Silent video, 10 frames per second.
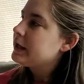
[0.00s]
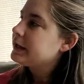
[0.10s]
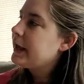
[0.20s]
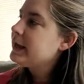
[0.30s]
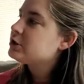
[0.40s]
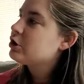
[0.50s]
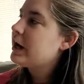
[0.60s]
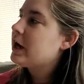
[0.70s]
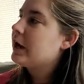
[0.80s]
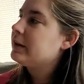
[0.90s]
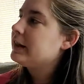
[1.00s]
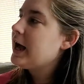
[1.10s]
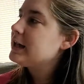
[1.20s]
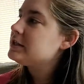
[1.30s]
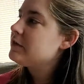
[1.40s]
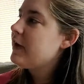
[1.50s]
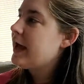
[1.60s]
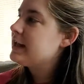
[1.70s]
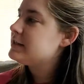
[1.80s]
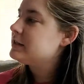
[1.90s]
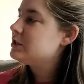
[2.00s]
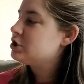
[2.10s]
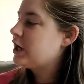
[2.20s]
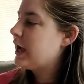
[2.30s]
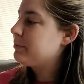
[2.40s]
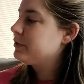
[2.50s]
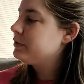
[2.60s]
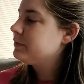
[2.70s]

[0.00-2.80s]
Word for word: Cake tried on lots of hats in the shop,